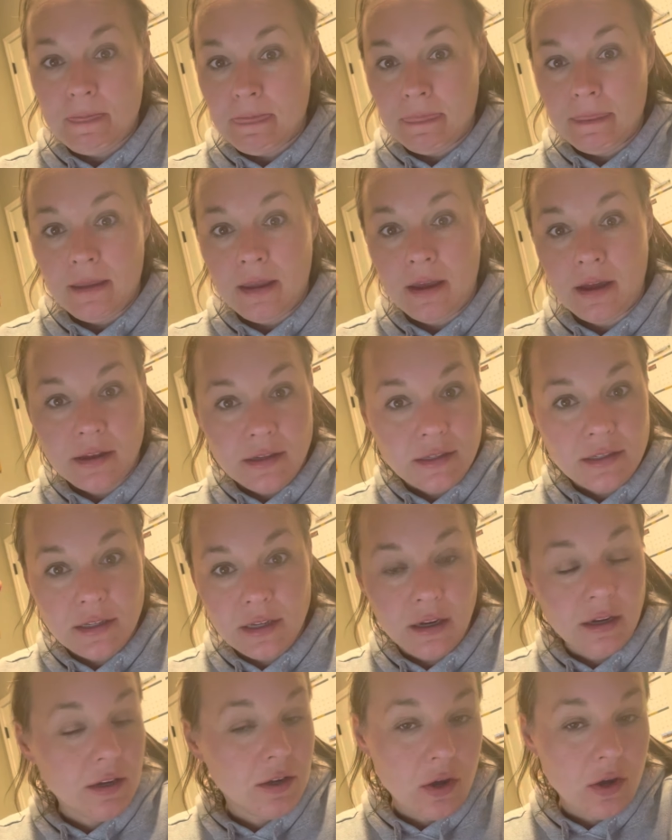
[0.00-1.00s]
has
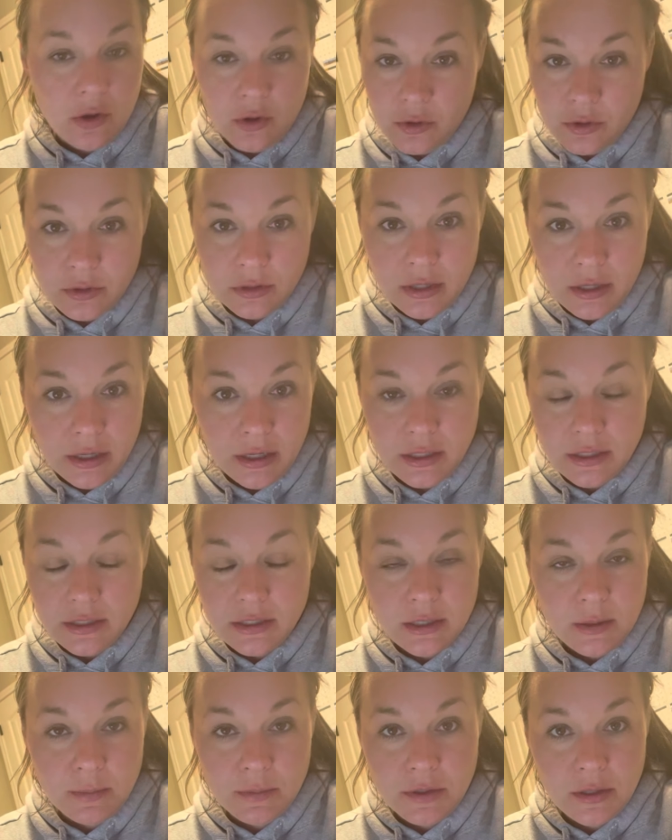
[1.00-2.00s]
like cold-like
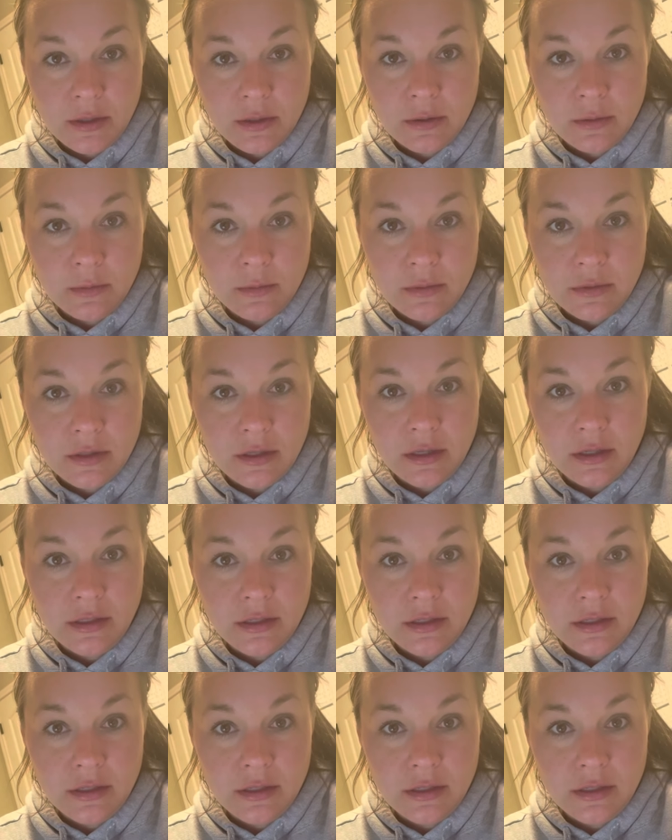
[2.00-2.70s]
symptoms. And